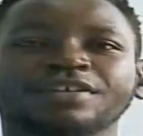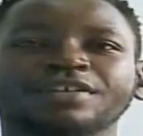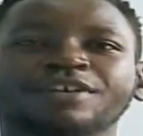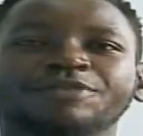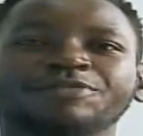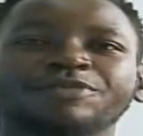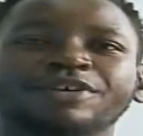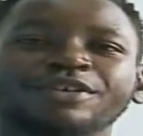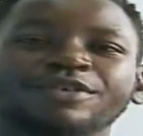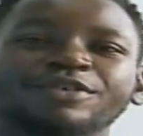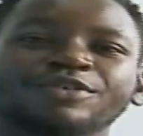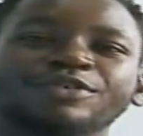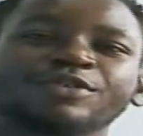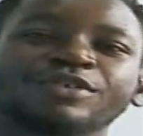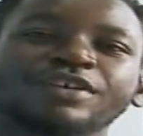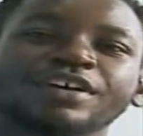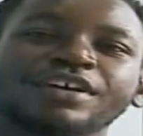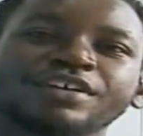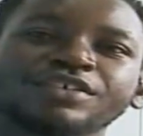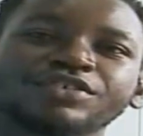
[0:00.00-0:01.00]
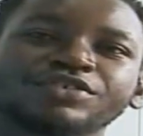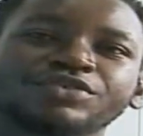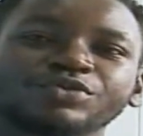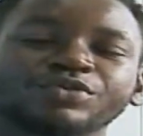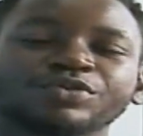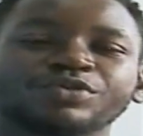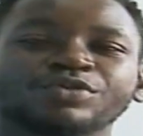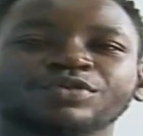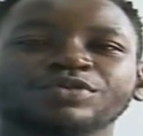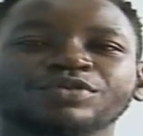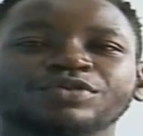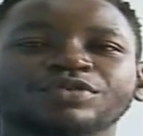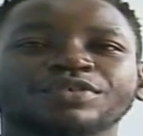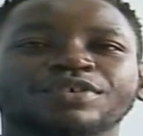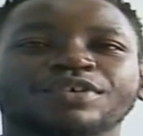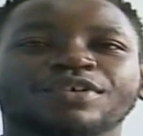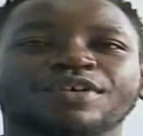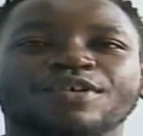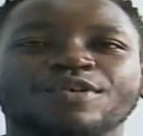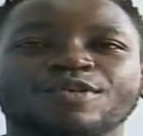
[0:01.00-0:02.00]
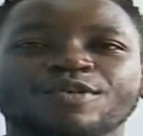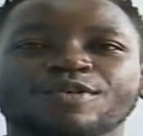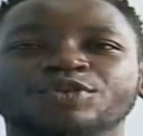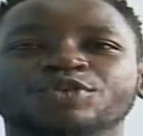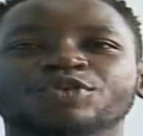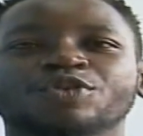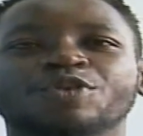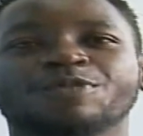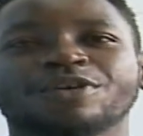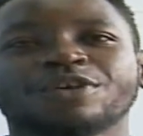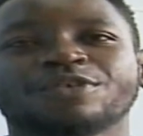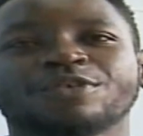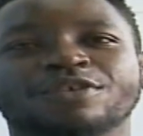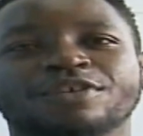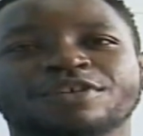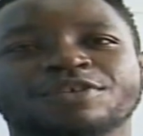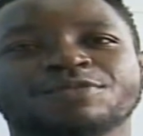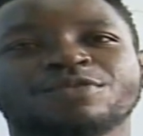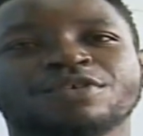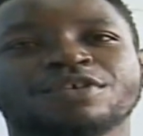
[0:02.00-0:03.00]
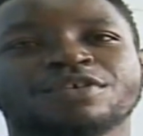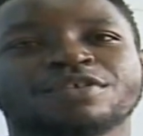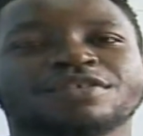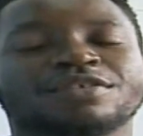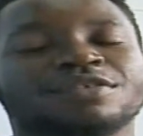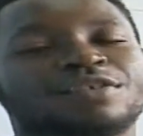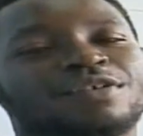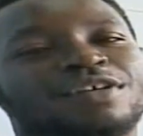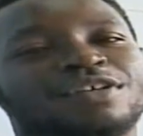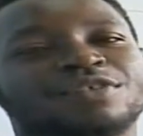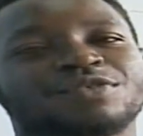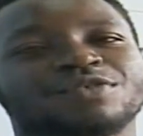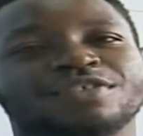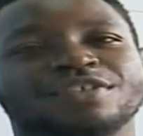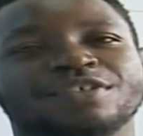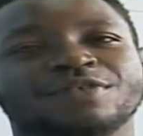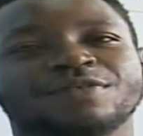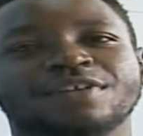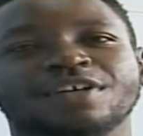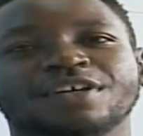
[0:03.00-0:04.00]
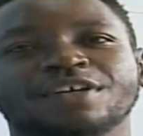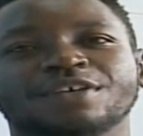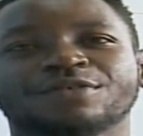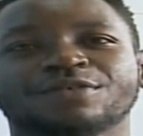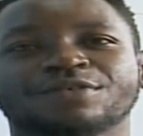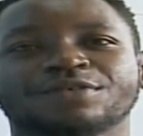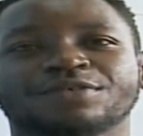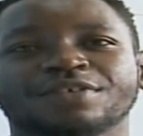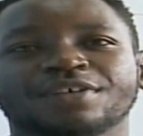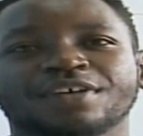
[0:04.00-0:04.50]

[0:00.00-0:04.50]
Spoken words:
I beg on you guys to also come and donate blood in order to save life.